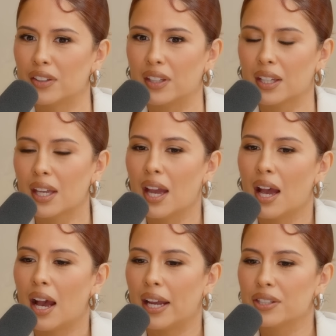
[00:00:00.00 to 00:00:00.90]
And like
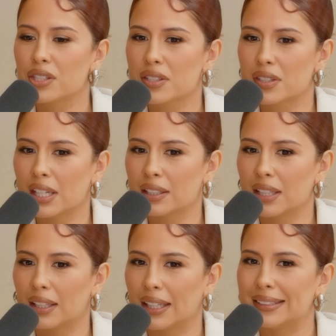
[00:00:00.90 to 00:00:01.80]
I just think
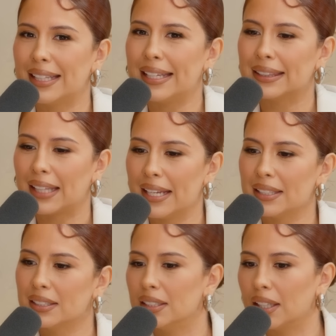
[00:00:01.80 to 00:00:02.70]
that like they like
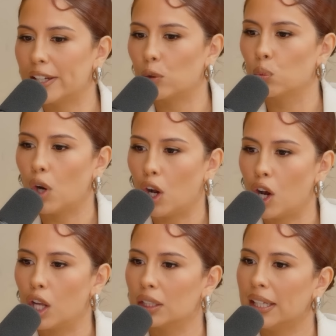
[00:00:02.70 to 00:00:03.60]
the like
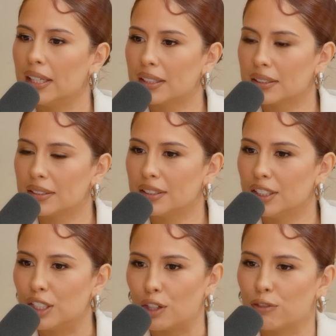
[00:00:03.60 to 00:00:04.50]
raw, like,
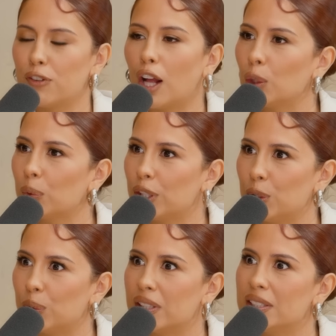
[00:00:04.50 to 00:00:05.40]
you know, following
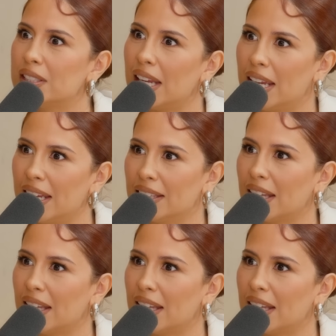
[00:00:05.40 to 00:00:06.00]
you in the day.